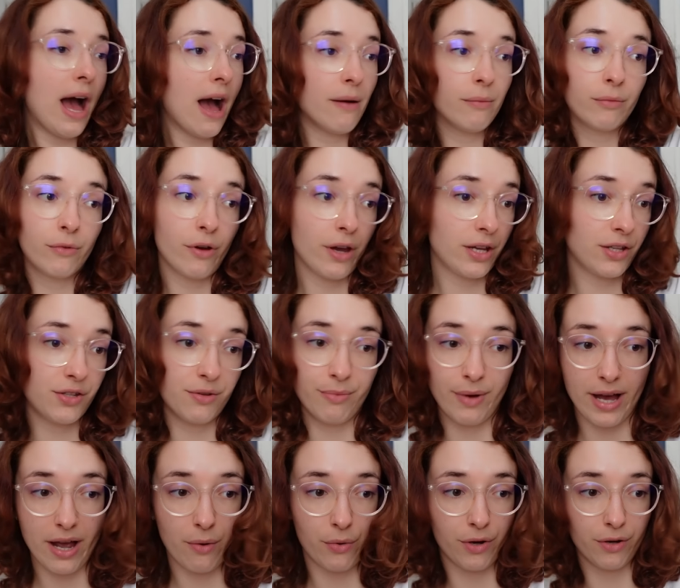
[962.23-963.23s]
I'm going to
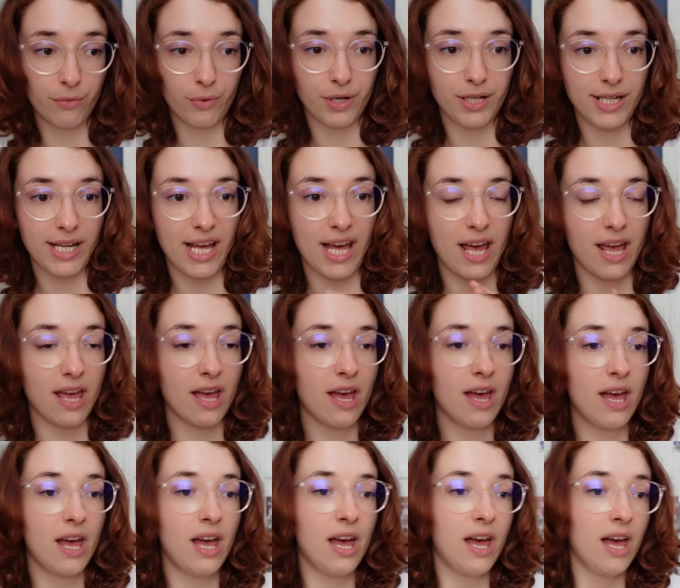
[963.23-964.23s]
buy one day.
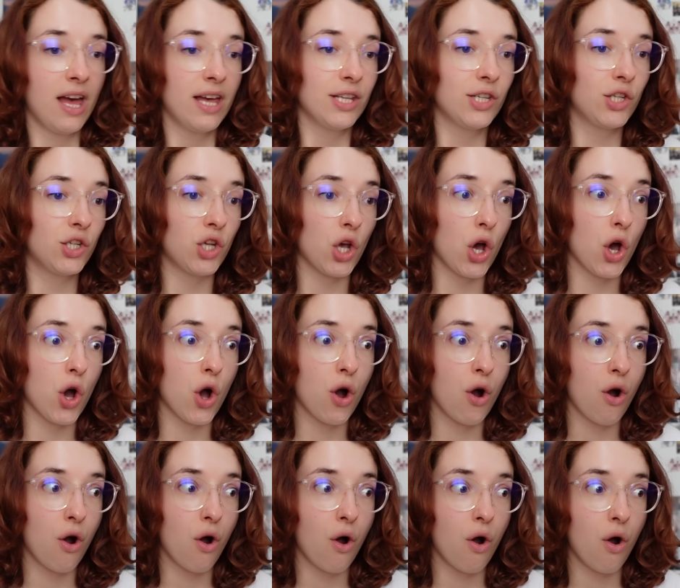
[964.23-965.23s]

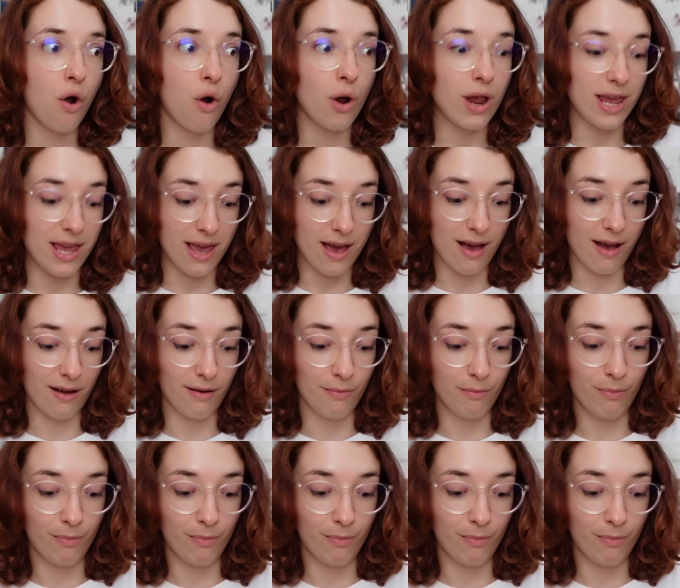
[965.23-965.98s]
So yeah,